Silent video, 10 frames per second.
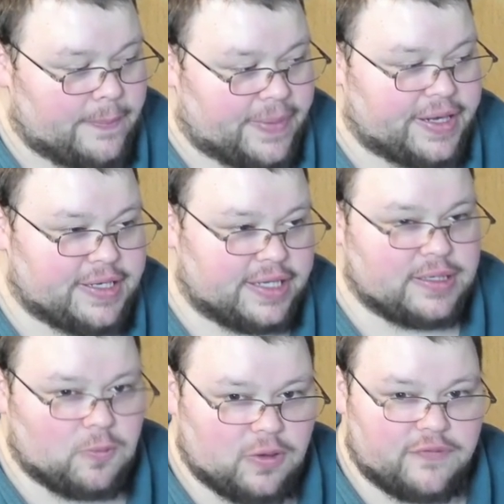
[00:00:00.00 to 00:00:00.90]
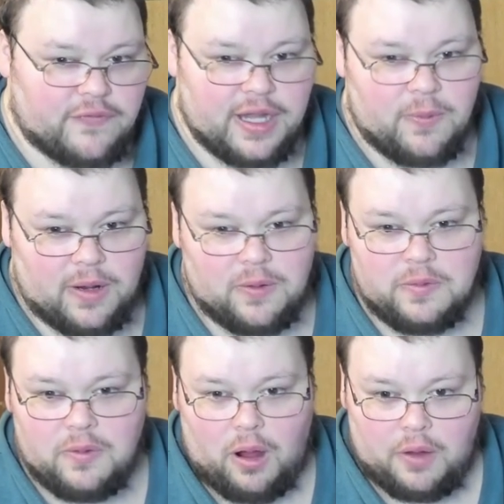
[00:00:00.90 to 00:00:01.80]
but it doesn't work very
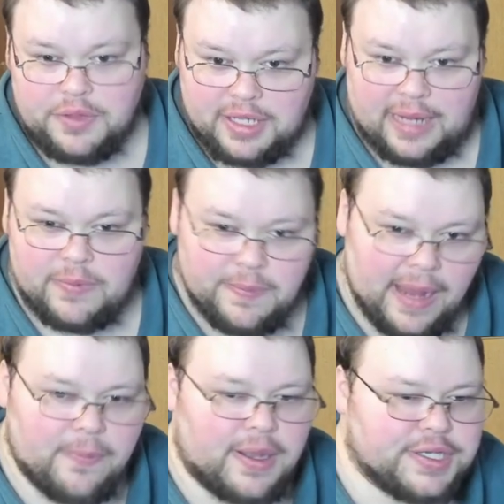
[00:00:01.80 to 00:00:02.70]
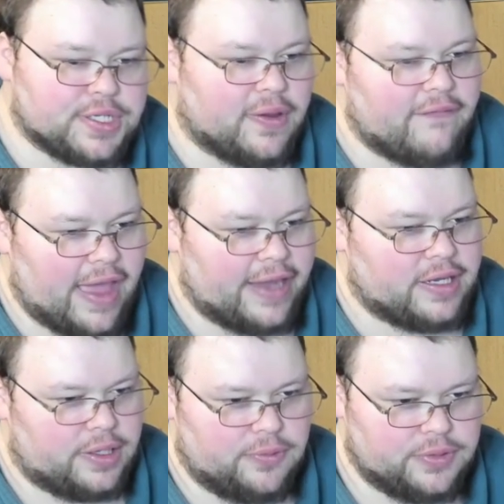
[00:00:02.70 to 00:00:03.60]
well all the time with Pipewire, so I've had
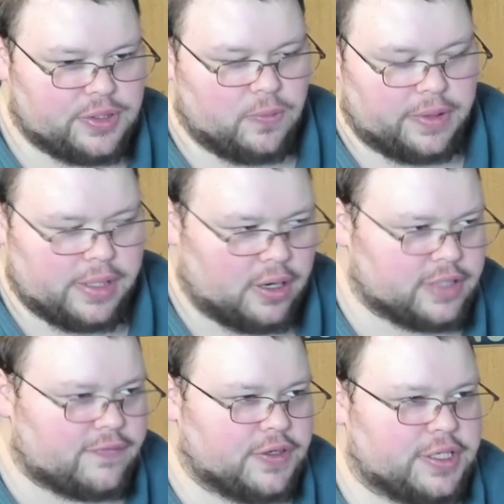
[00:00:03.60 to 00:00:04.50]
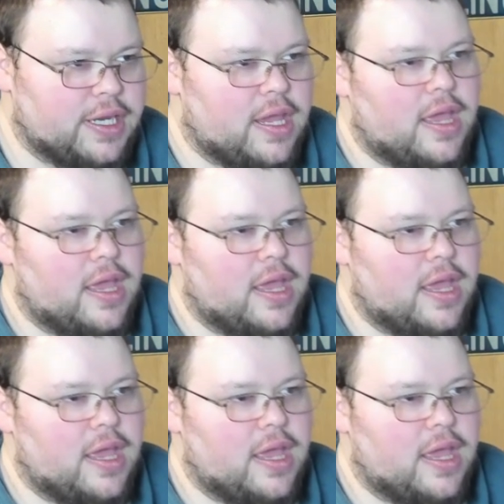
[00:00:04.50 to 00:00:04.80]
to use the one in the Arch version.